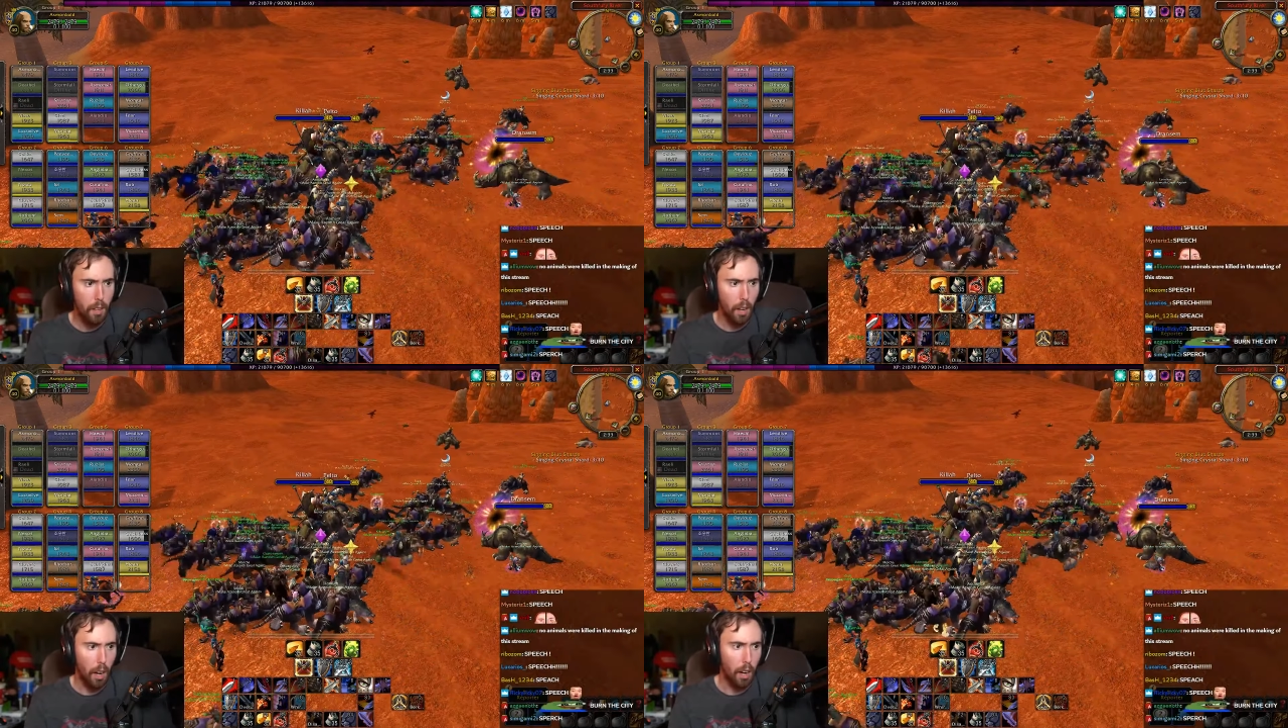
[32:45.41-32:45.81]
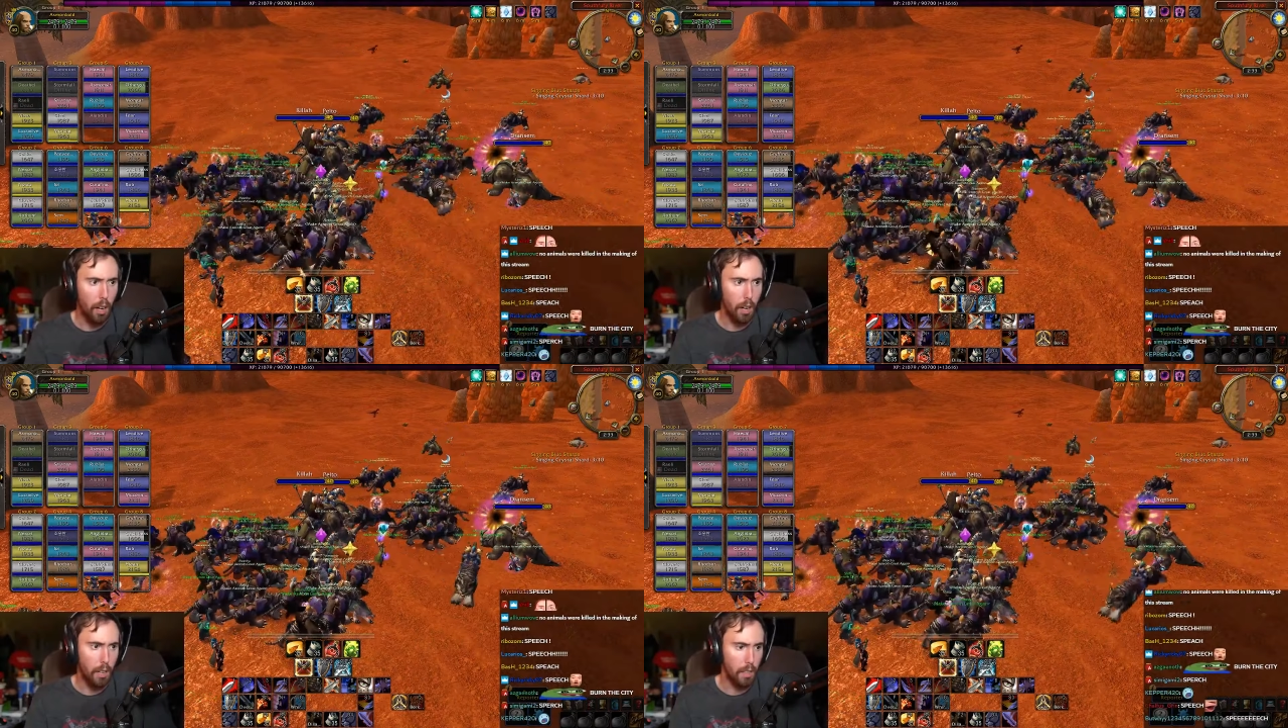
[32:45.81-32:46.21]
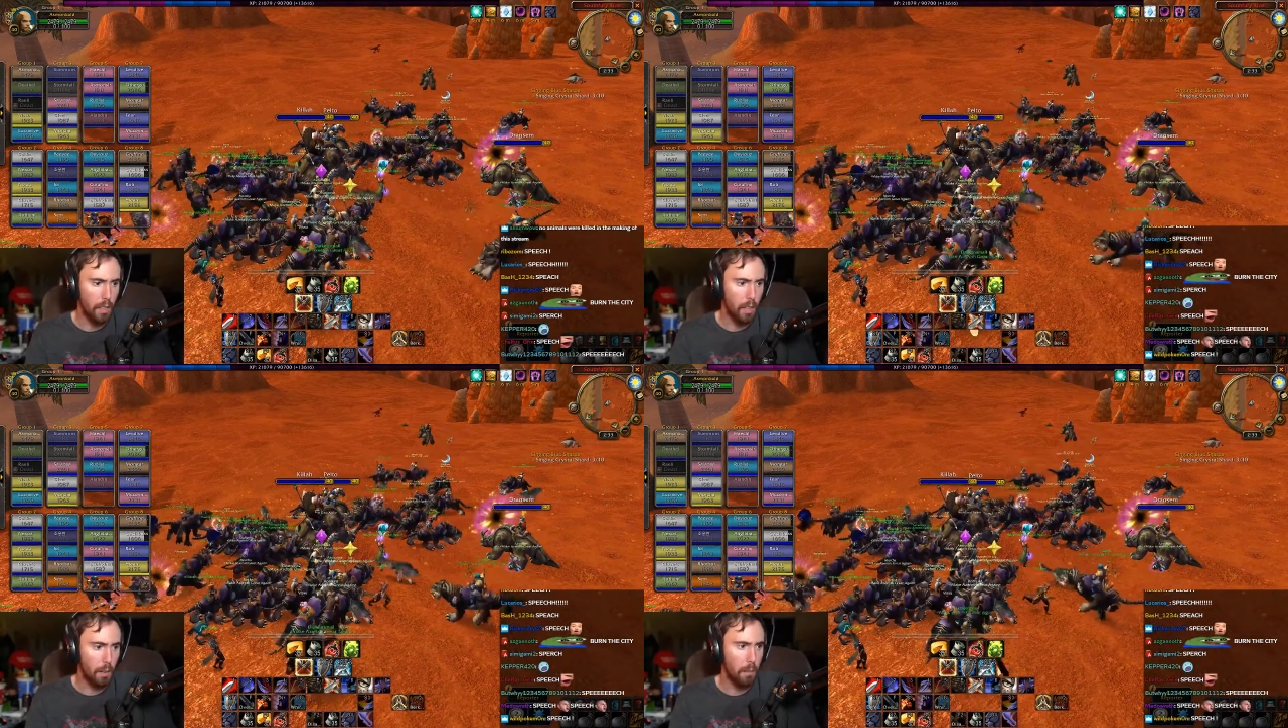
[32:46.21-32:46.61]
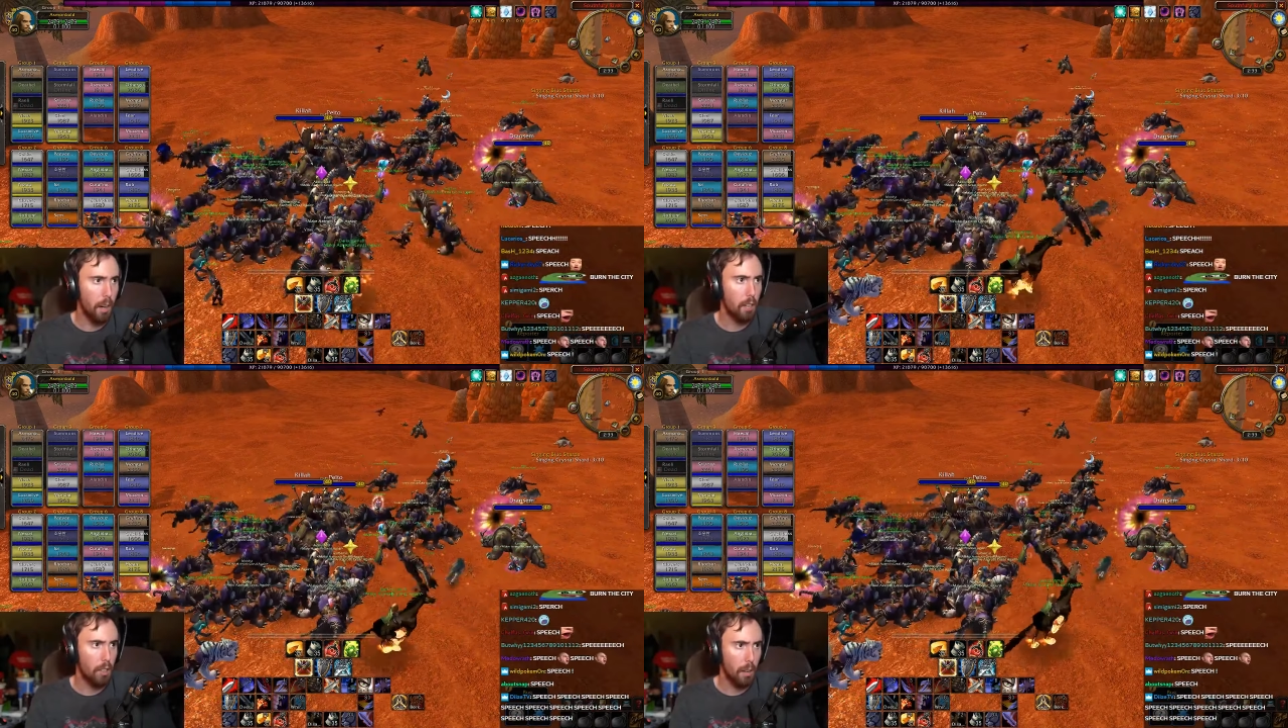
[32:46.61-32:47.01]
Uh, the
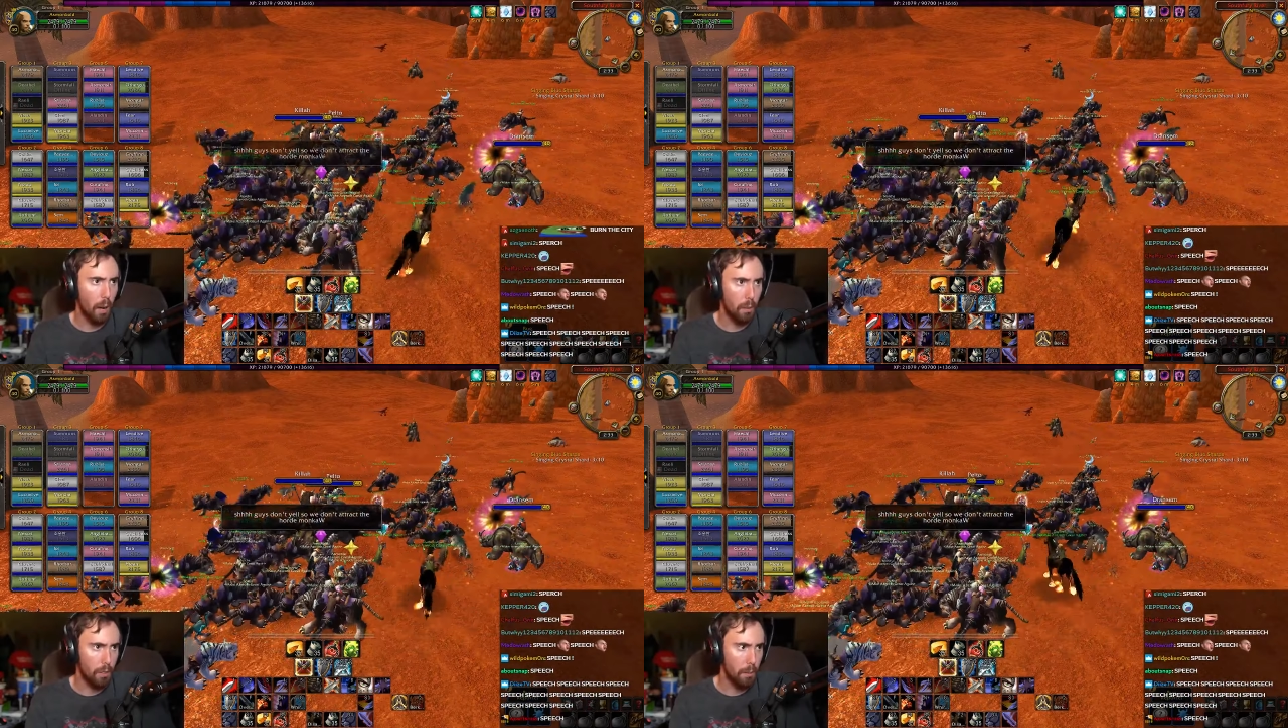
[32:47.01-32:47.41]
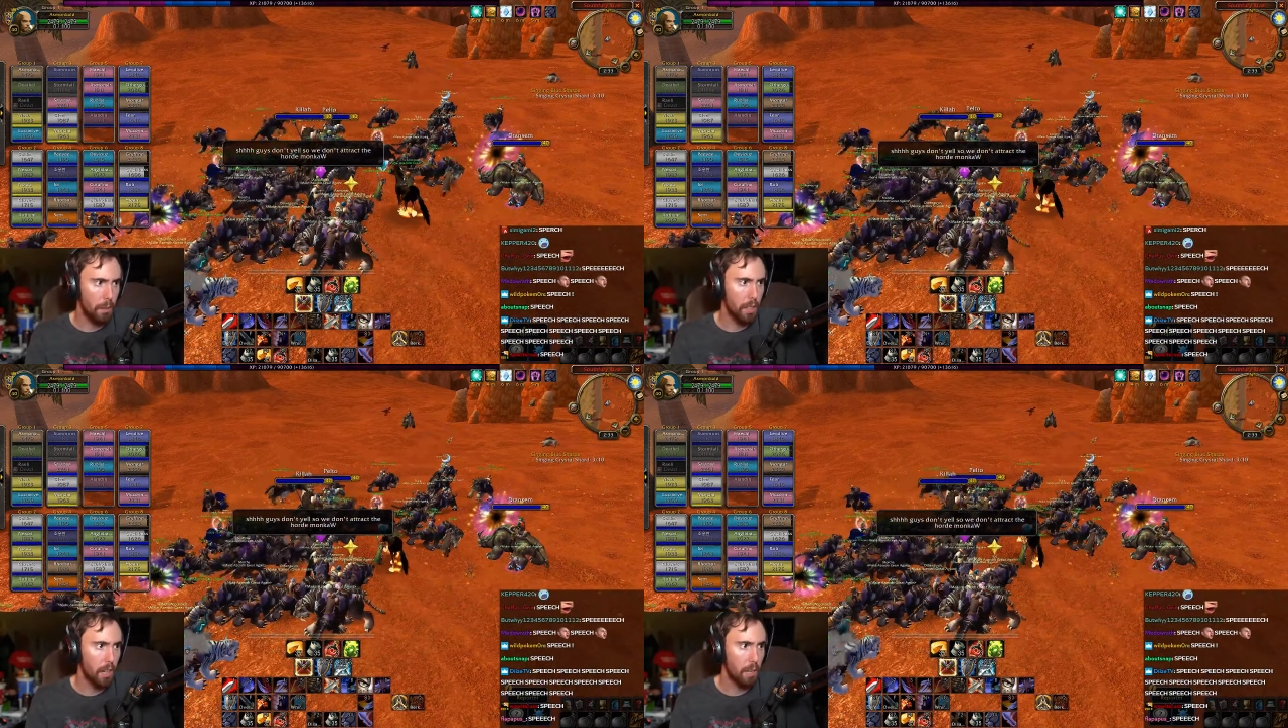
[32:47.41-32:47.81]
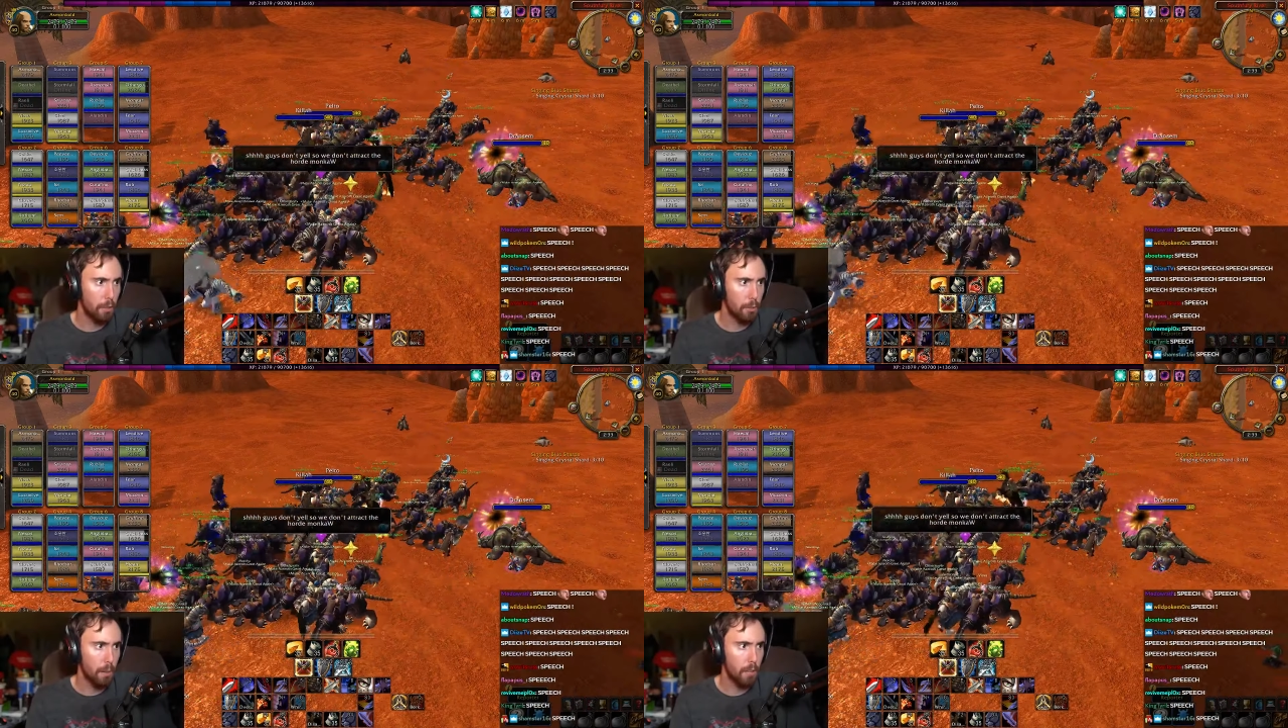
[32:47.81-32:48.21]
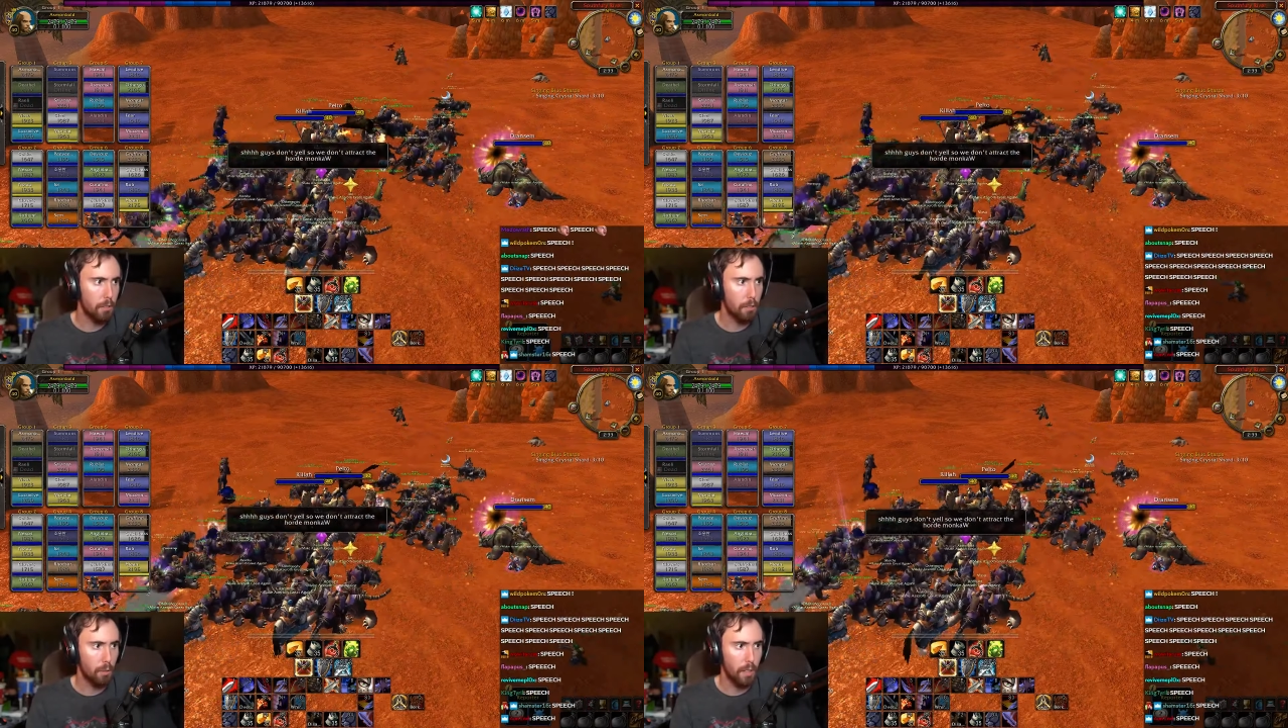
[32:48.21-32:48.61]
mods, I, I, wasn't able to get enough
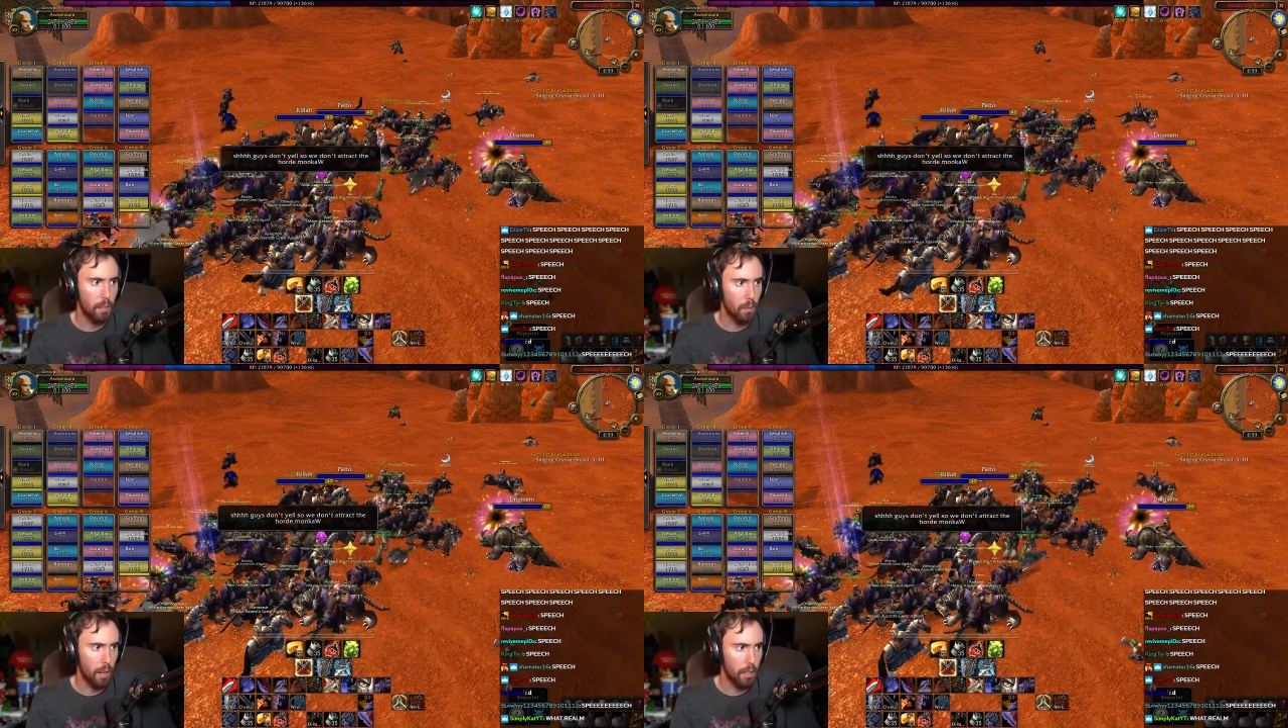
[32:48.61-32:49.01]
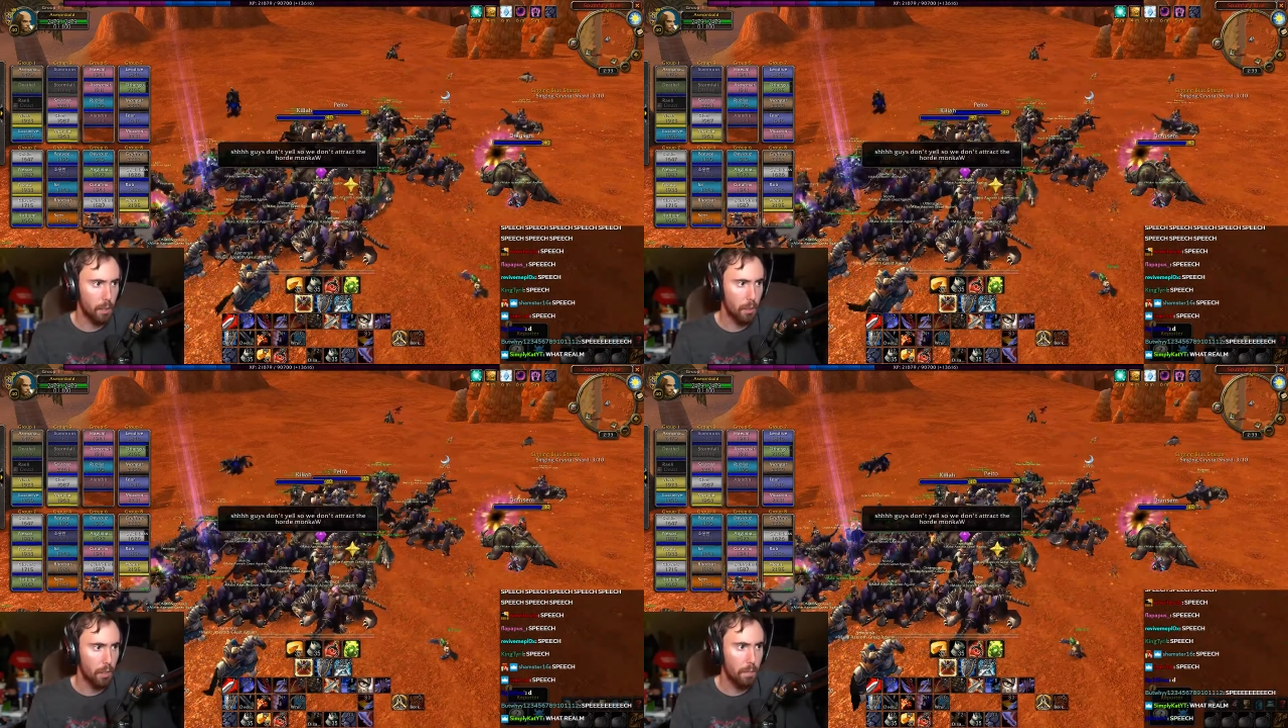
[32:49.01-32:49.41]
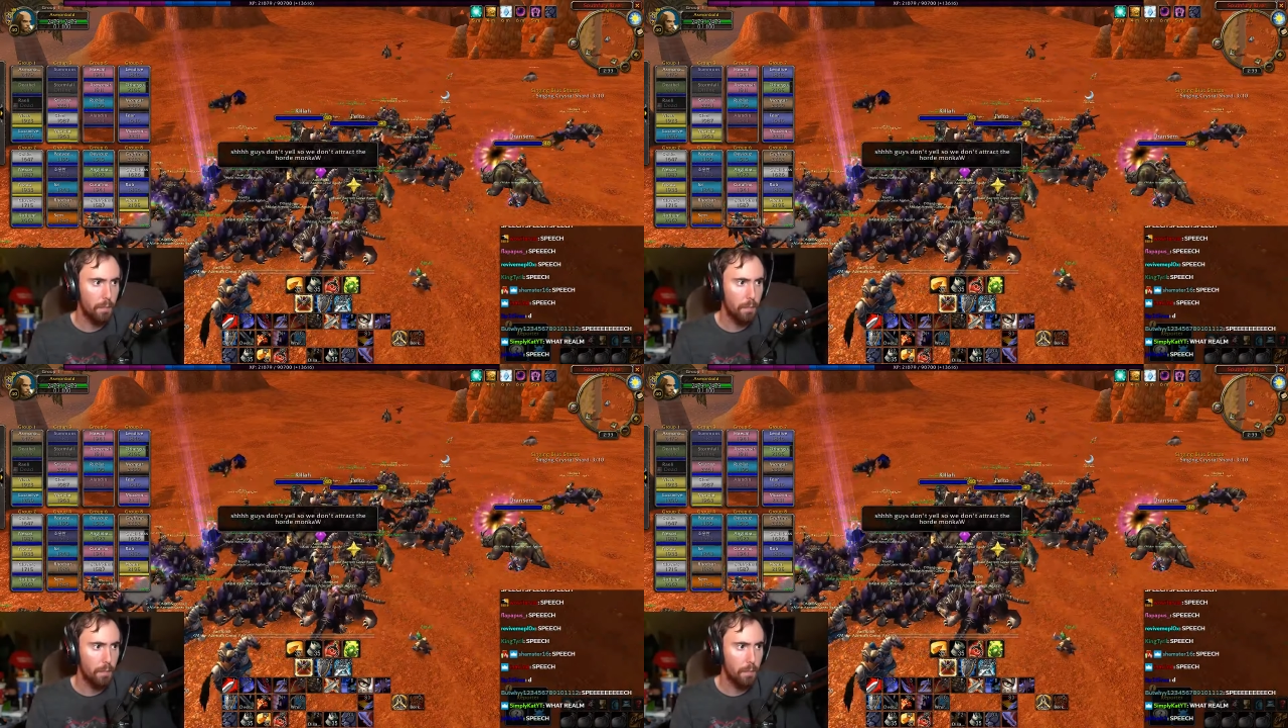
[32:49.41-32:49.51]
responses, so I didn't want to deal with it.